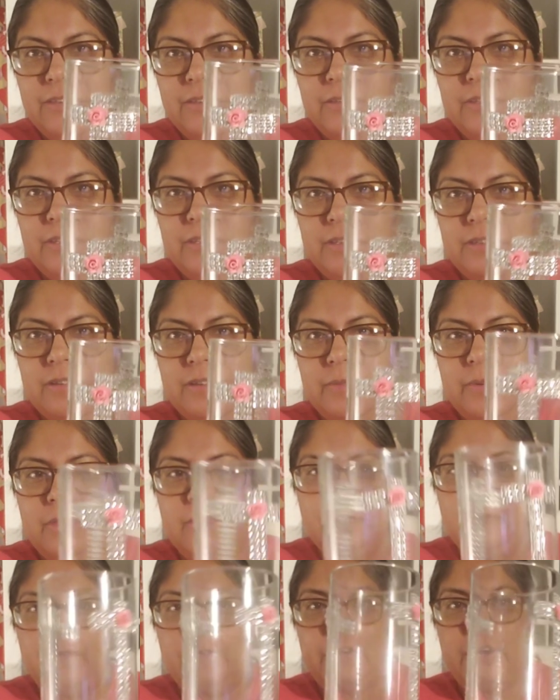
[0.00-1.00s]
So this is going to be
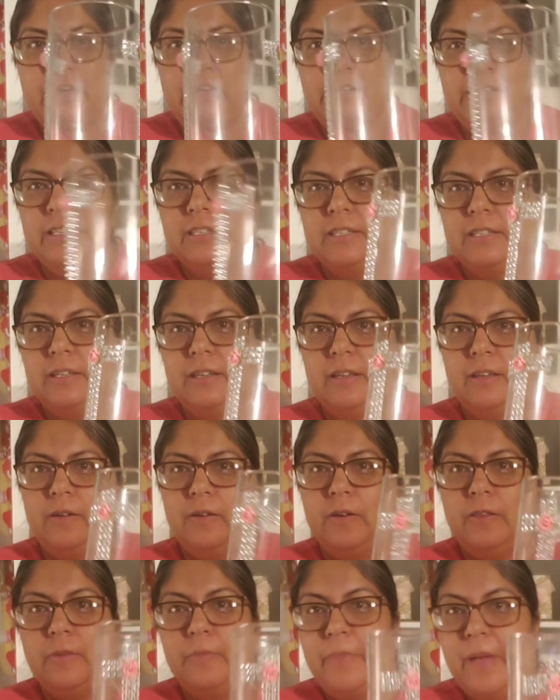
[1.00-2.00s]
the front
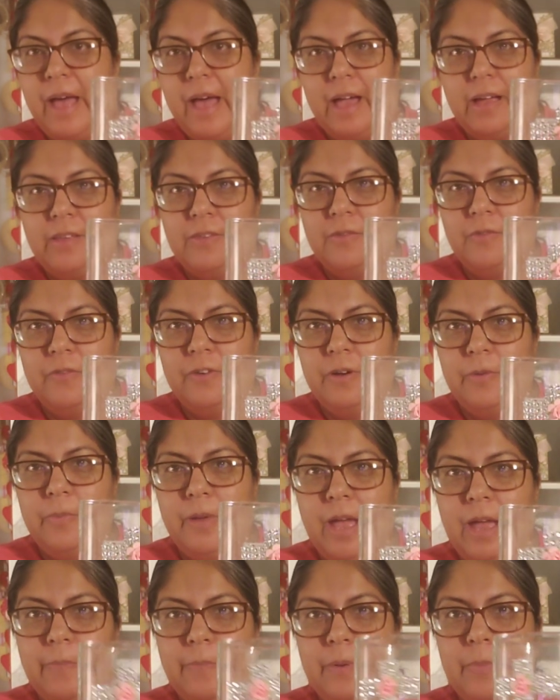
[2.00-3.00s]
or the back and the front and
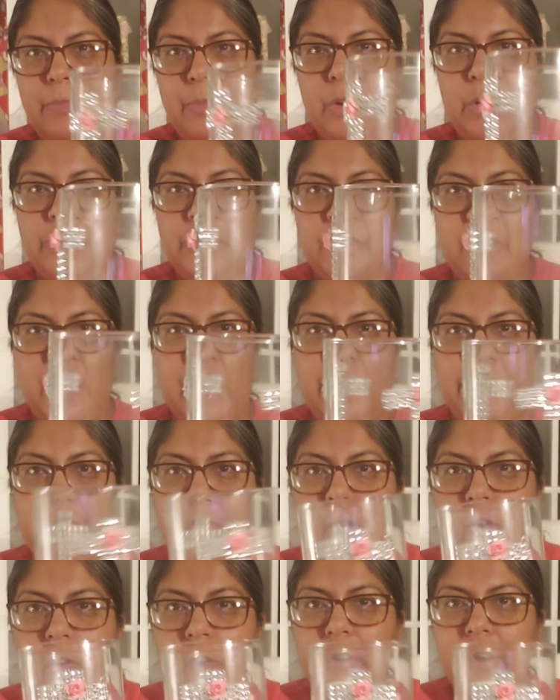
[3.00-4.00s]
back, but both sides
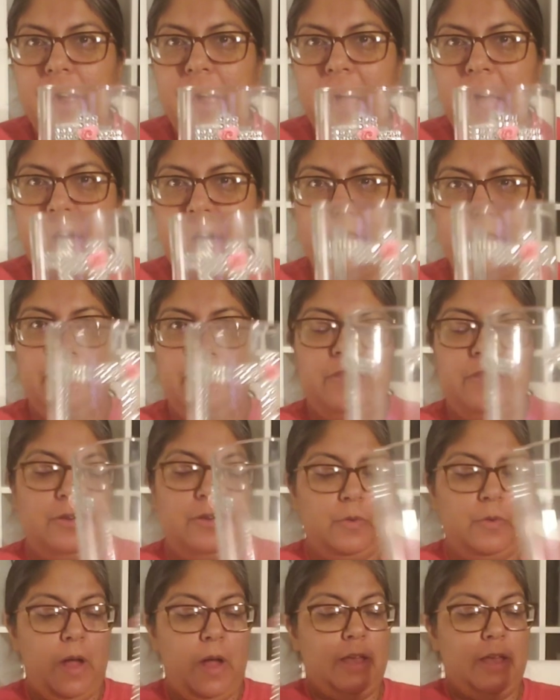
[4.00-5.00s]
are going to have the
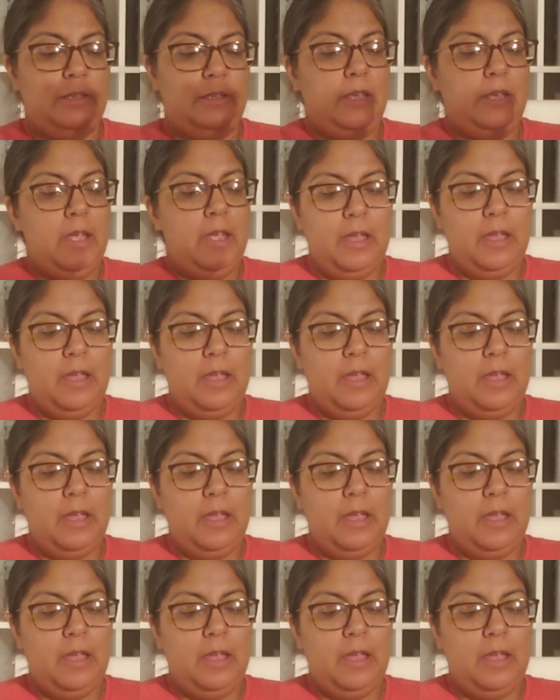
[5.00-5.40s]
cross.